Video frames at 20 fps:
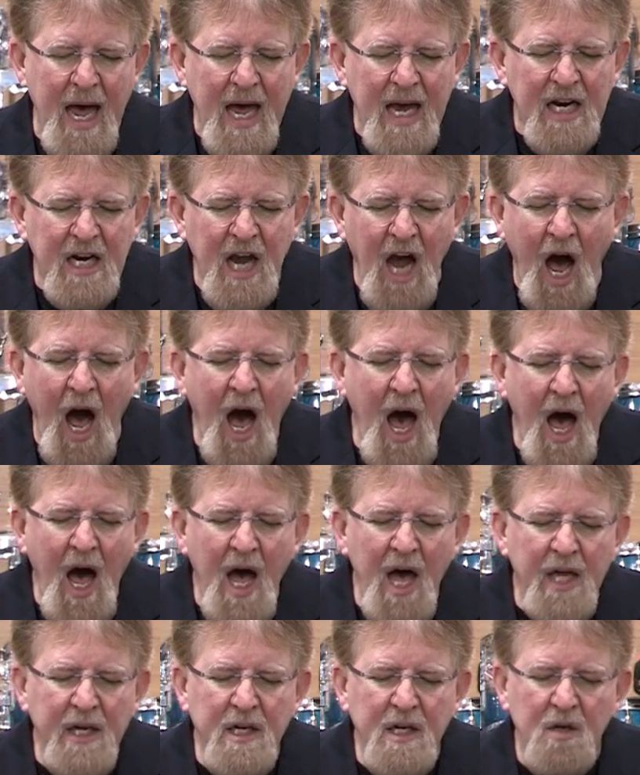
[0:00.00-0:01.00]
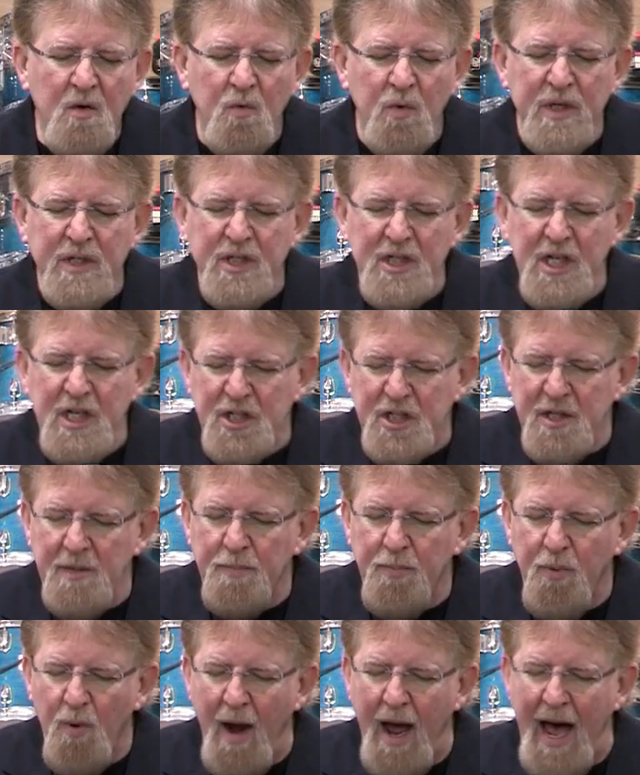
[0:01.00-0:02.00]
God resists the
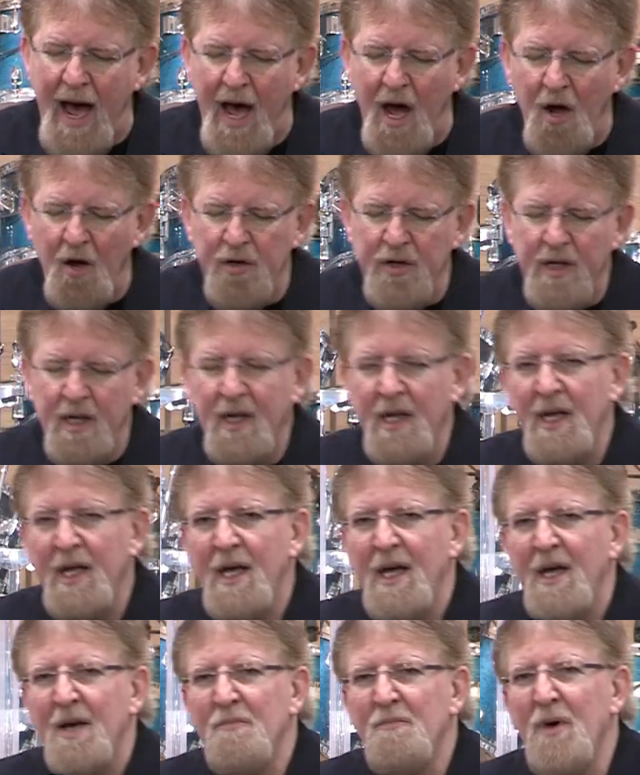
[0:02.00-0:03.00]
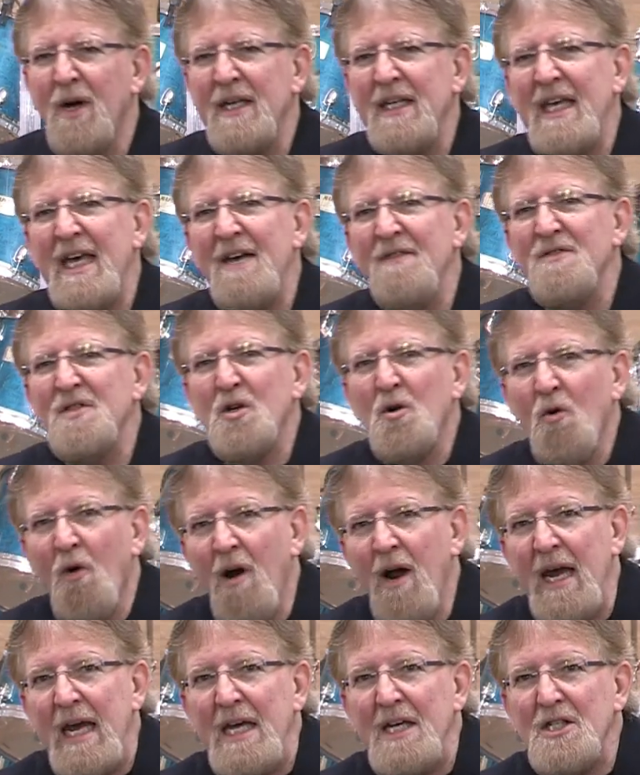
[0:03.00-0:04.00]
proud, but gives
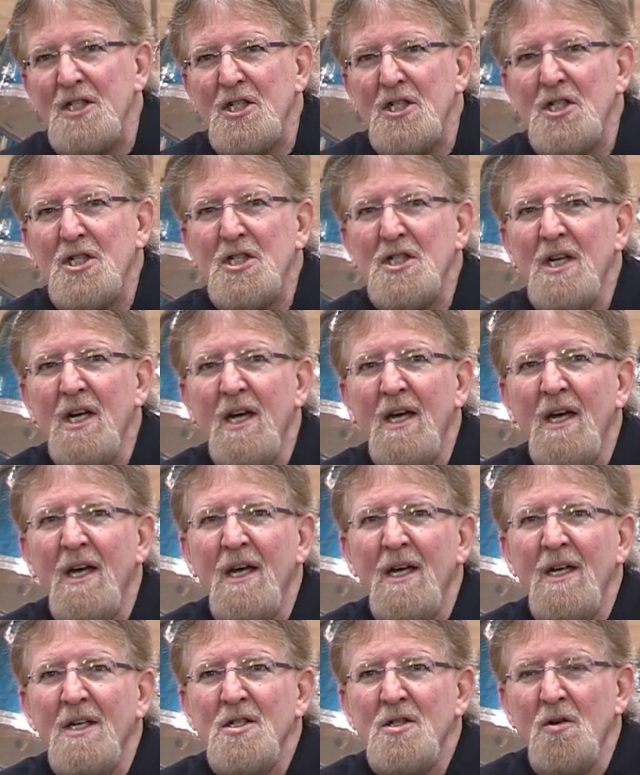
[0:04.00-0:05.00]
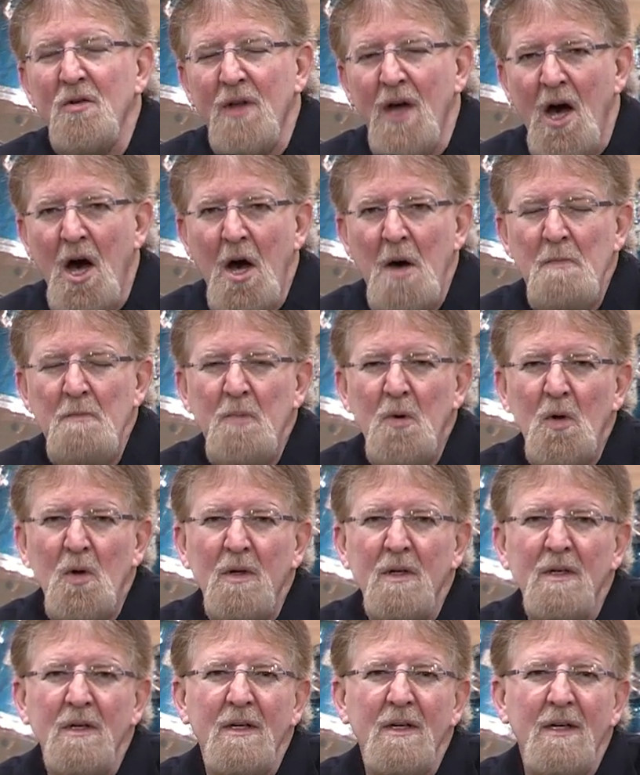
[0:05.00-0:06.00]
grace to the humble.
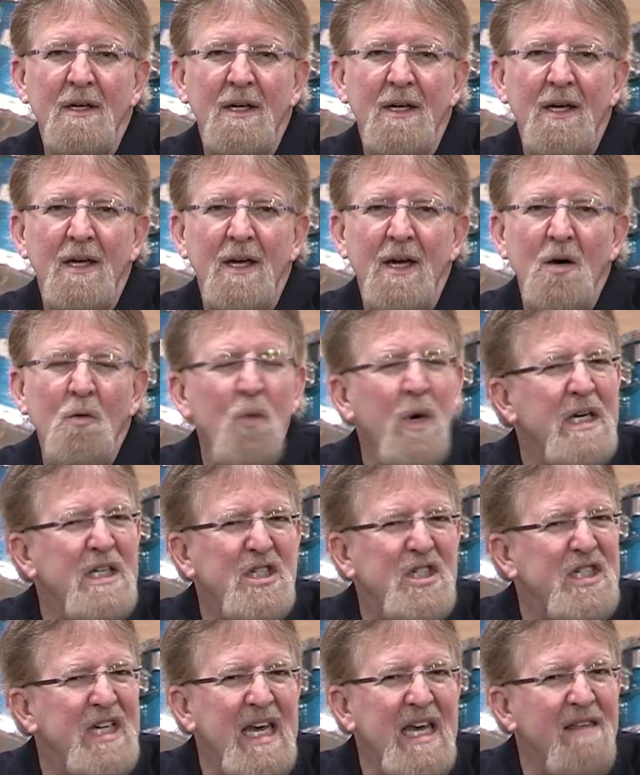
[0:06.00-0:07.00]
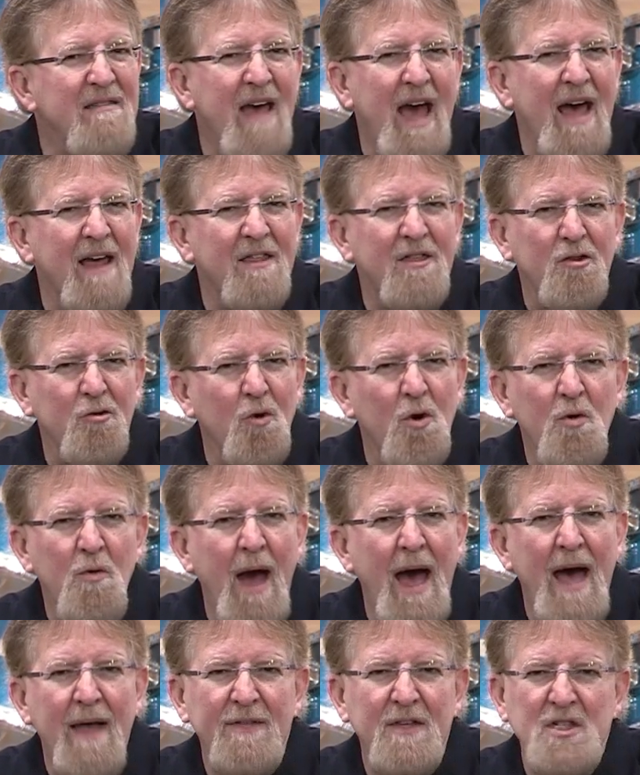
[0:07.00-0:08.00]
We see that
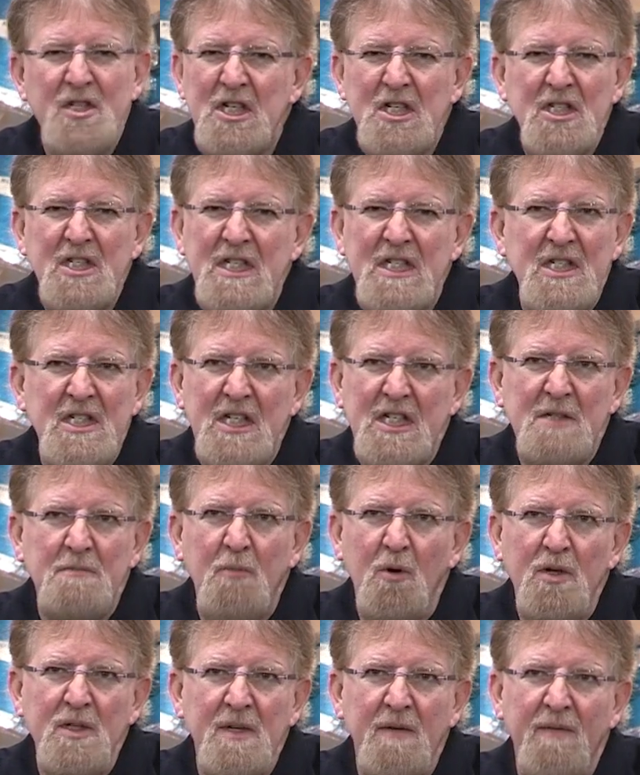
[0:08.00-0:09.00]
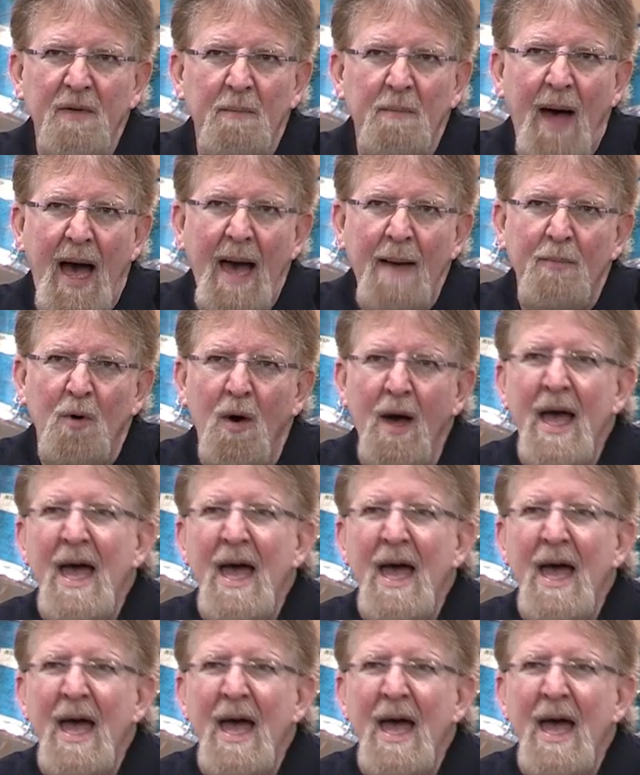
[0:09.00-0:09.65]
throughout the 66 books of the Bible.